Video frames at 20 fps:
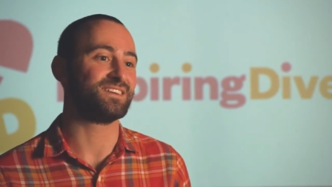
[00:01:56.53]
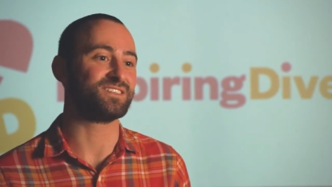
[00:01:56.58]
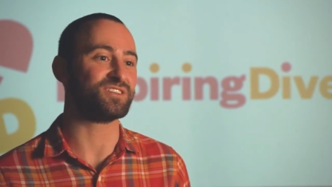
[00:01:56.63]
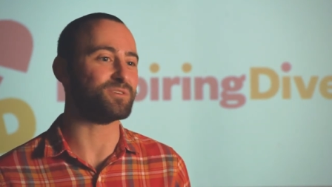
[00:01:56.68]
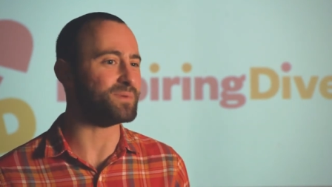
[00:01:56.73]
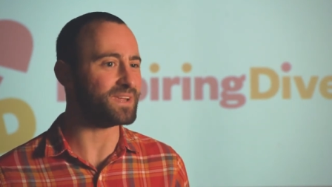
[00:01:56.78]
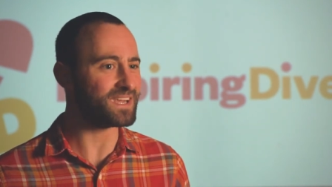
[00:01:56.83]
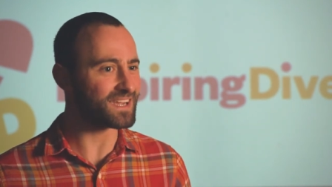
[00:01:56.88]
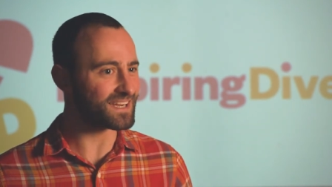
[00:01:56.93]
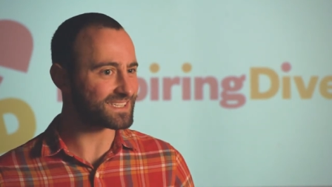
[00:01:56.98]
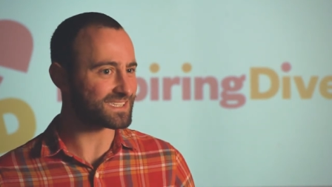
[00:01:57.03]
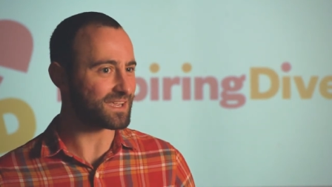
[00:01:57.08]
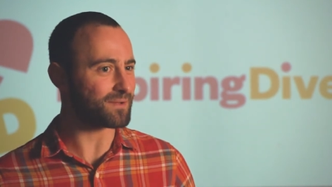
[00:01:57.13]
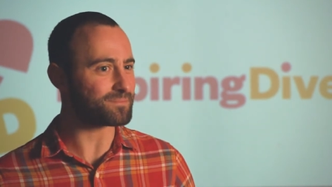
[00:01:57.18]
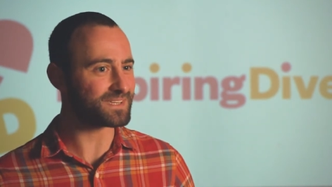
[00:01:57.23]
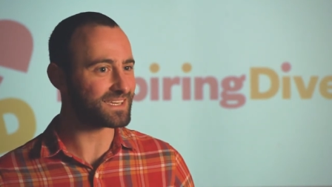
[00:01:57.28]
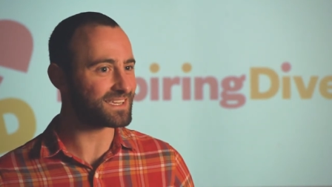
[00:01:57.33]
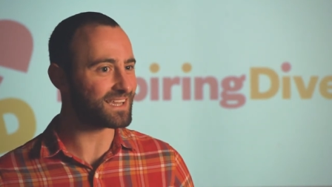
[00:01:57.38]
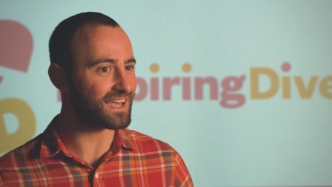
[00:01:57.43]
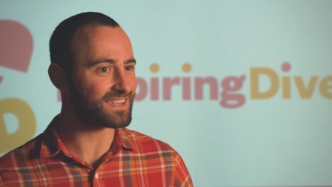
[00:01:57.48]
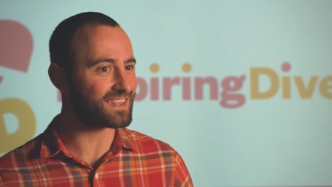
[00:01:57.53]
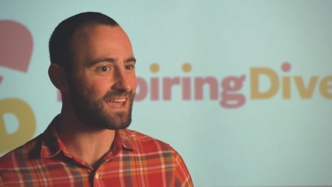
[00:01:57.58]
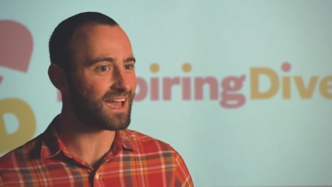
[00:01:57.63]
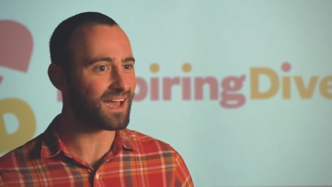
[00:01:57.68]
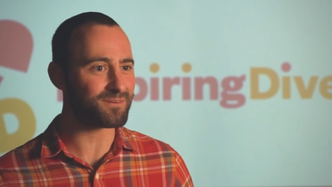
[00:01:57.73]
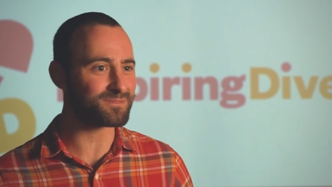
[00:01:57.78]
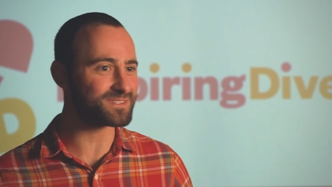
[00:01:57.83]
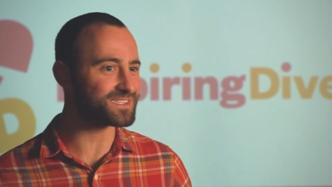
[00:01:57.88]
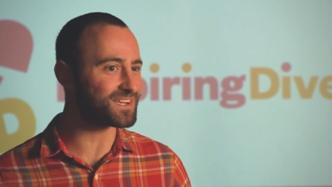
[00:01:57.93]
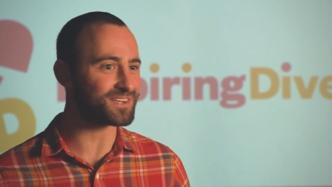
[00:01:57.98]
To be accepted like
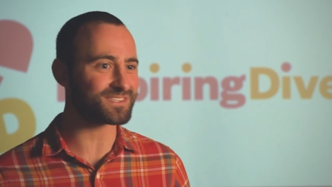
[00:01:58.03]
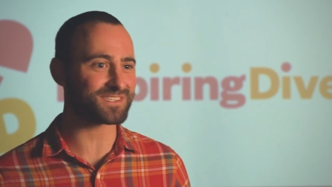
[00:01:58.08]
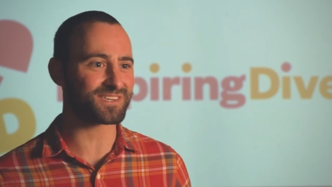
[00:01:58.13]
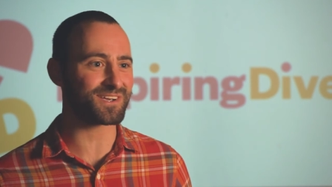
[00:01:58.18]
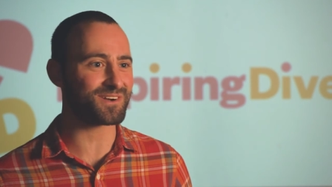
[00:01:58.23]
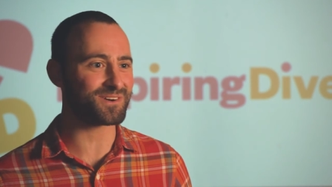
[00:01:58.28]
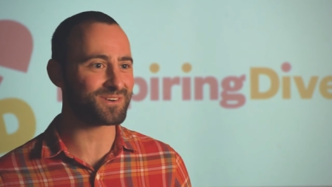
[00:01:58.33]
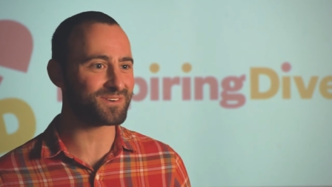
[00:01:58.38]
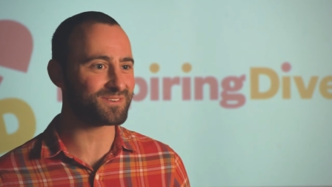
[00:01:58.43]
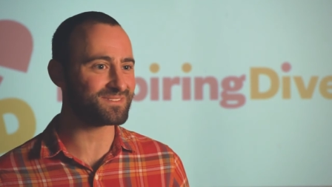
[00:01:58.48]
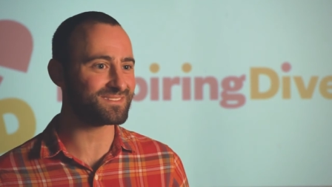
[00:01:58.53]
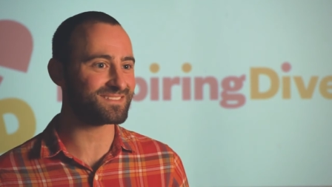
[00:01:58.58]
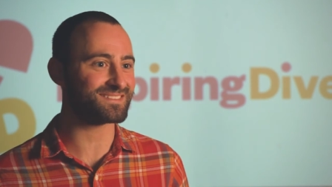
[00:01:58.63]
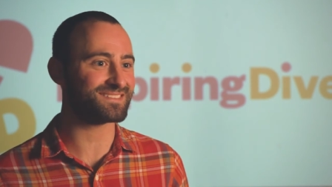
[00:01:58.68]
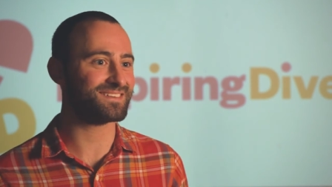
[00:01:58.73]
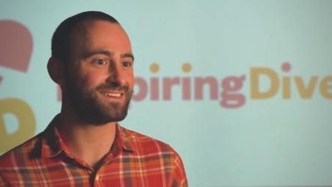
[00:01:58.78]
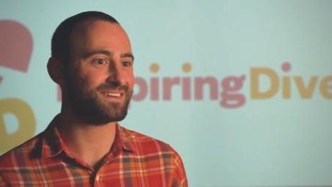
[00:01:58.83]
that was also